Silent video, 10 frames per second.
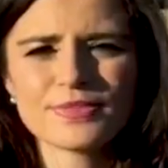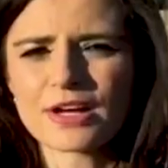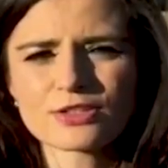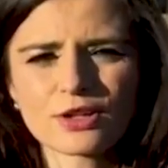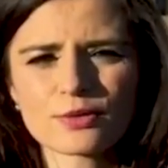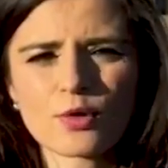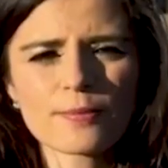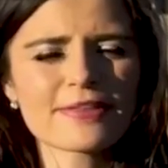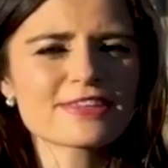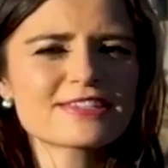Now, to learn
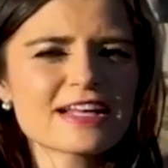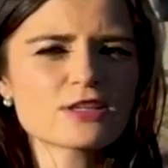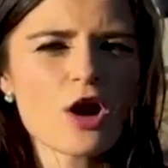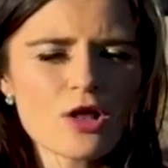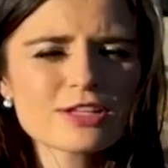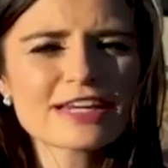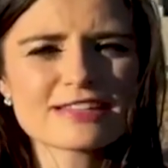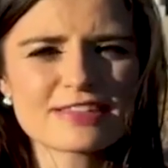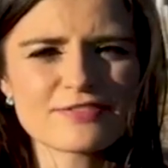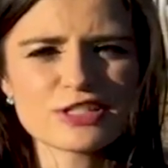more about the state's
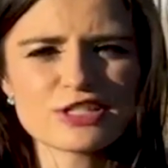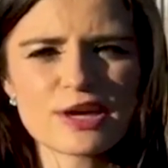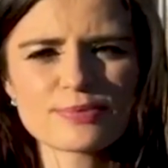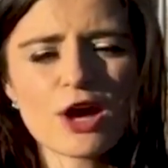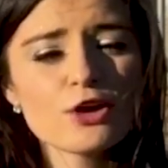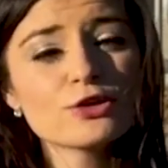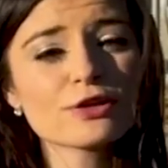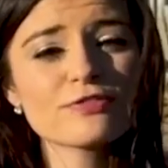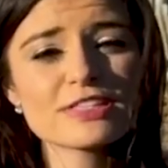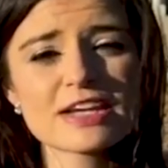holiday safety tips, you
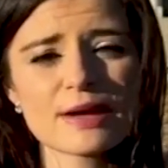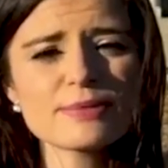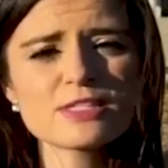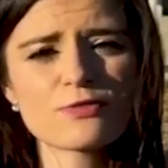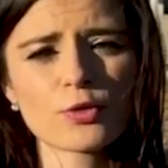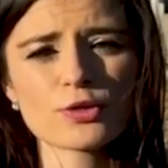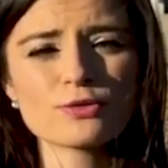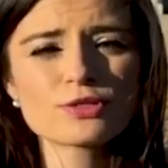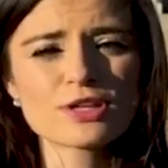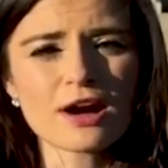can visit
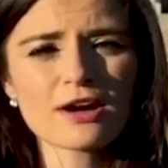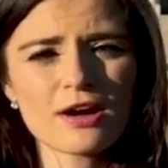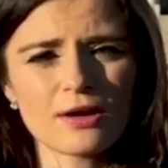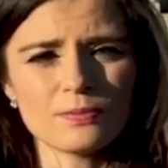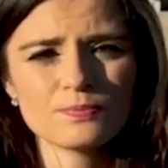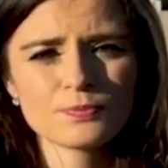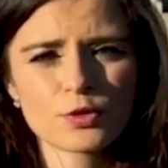abc4news.com.